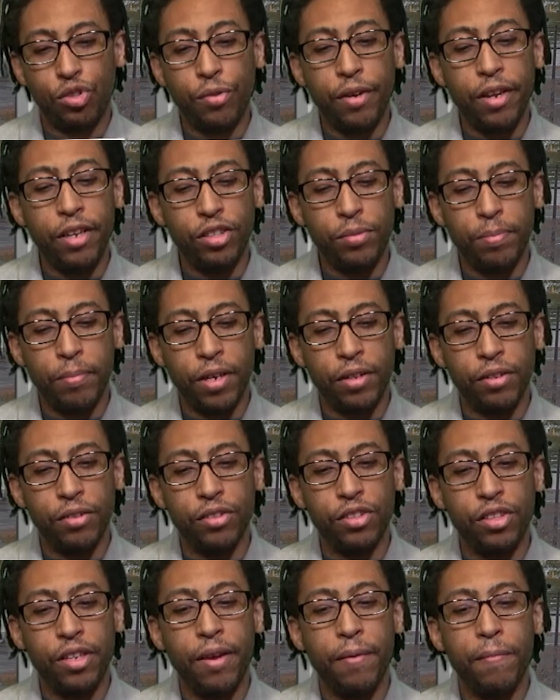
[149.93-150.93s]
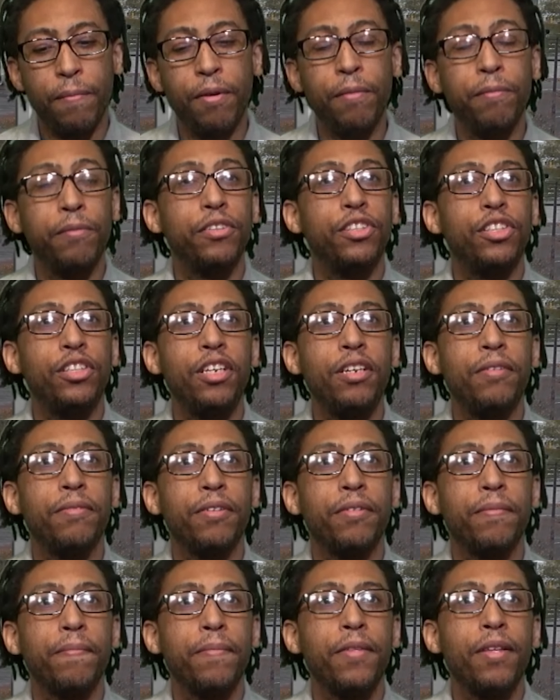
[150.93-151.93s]
transmitters and one
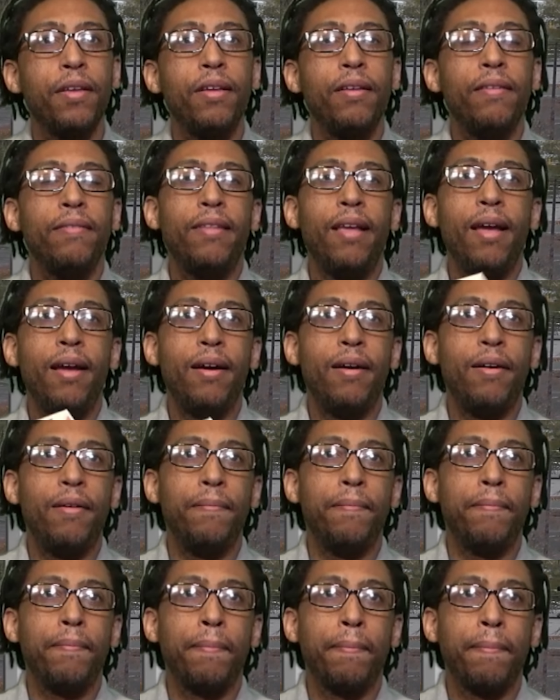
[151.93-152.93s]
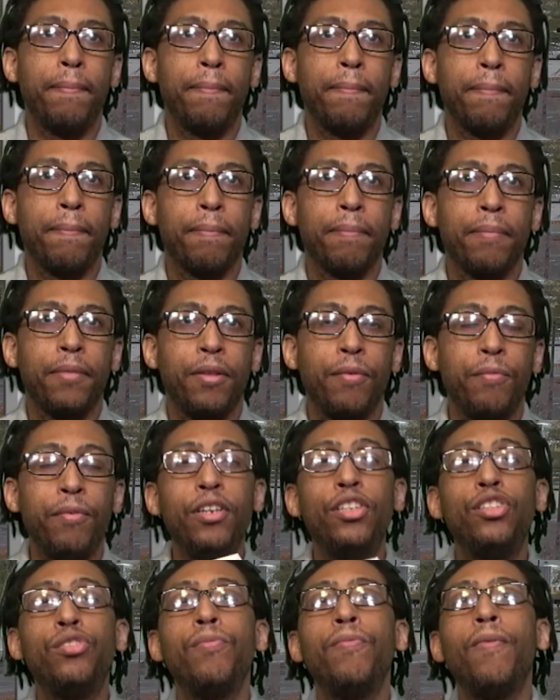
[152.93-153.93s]
receiver. Now, the
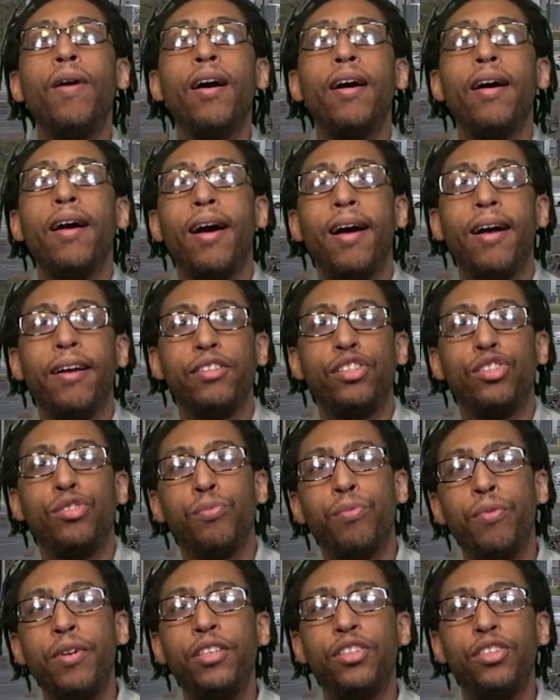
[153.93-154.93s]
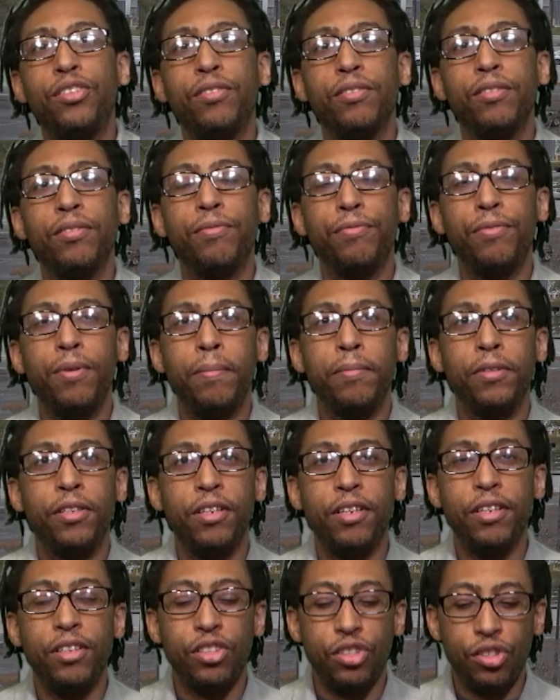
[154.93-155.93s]
reason why I switched from
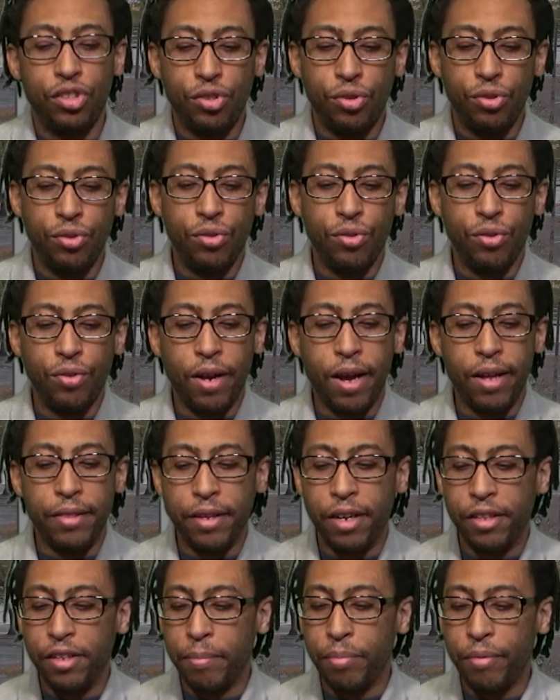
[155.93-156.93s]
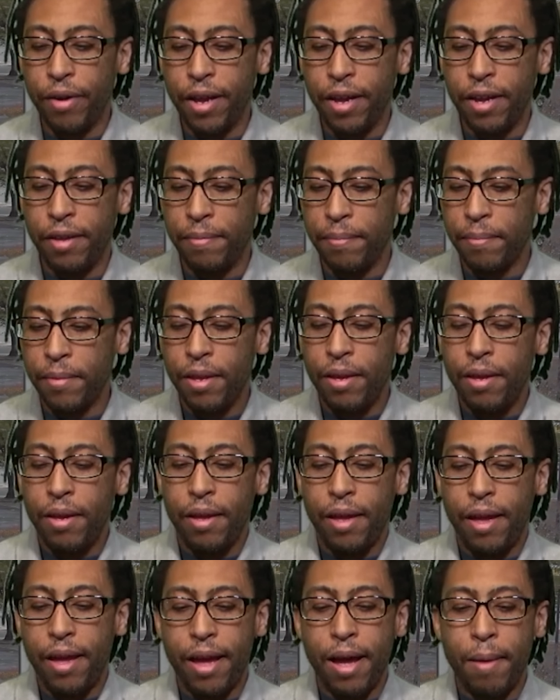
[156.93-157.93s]
this to another brand,
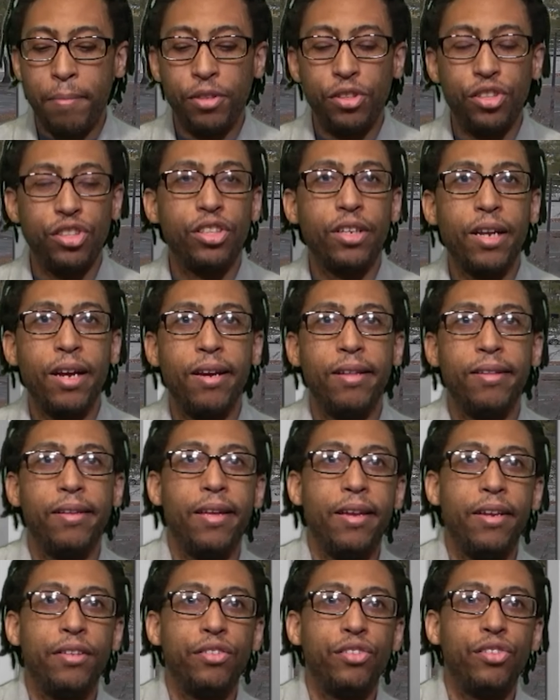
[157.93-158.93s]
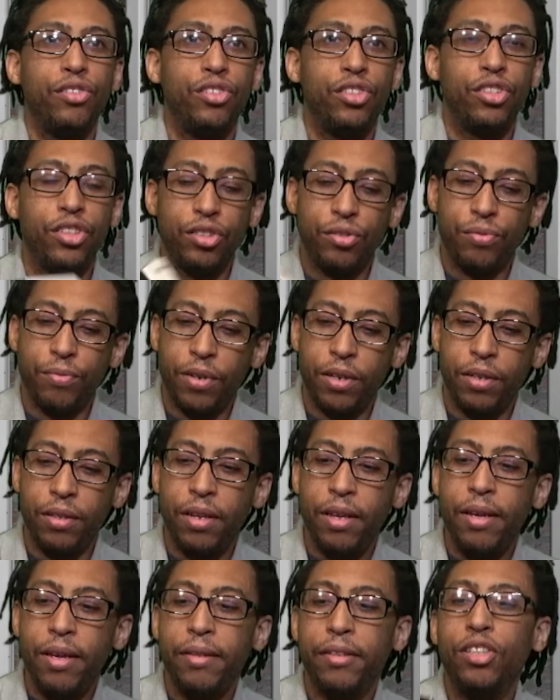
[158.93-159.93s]
and I'm gonna just kind of like introduce this
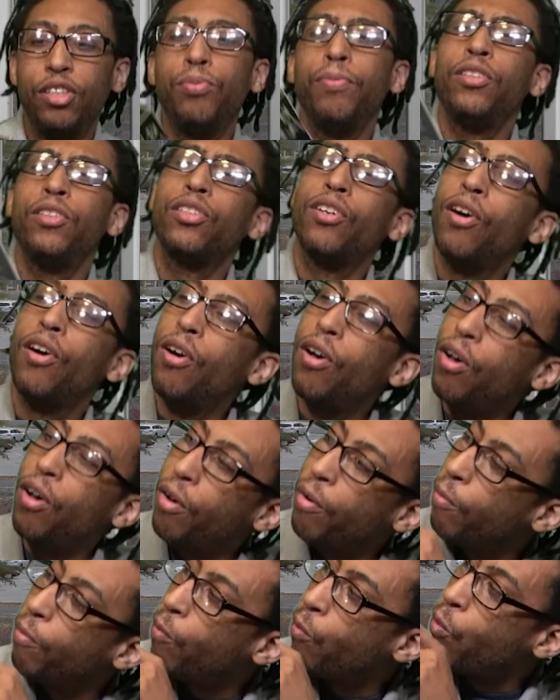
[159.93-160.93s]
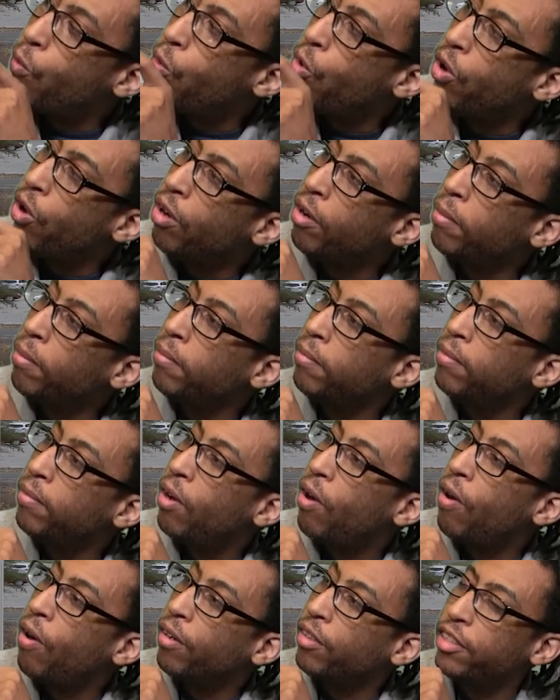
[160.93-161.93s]
one. This one's called
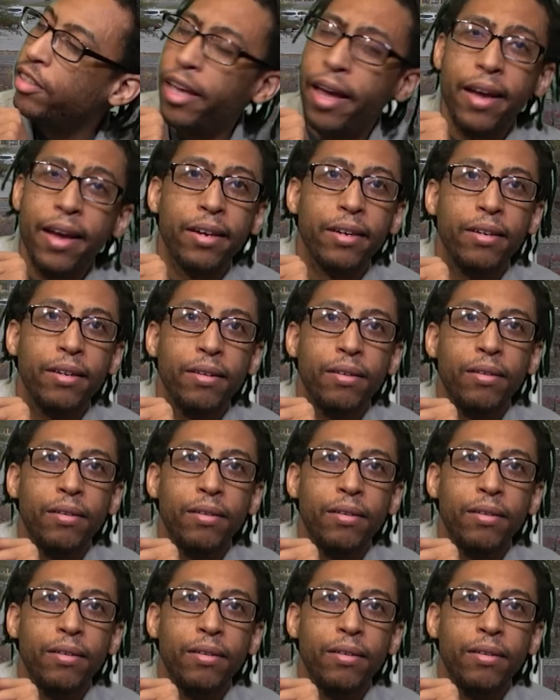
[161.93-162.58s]
Art Ter